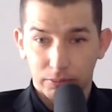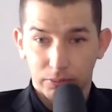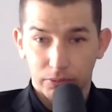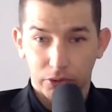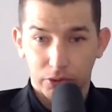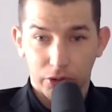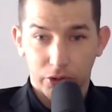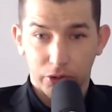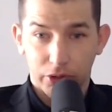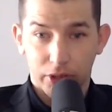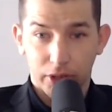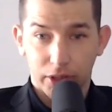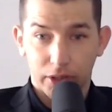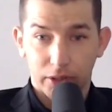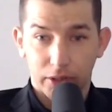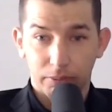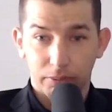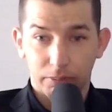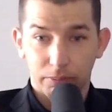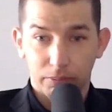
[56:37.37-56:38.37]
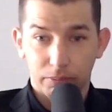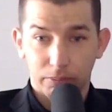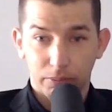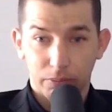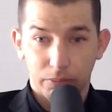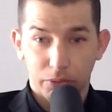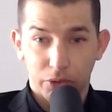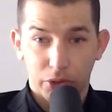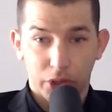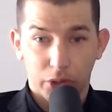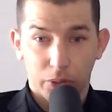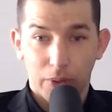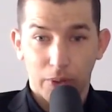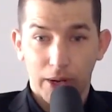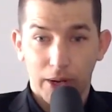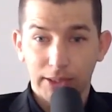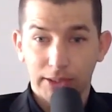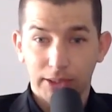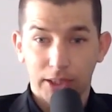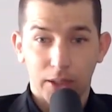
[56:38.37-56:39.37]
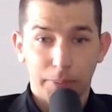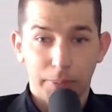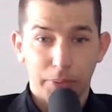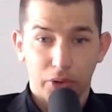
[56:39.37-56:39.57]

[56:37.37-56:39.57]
You're gonna you're gonna rise up,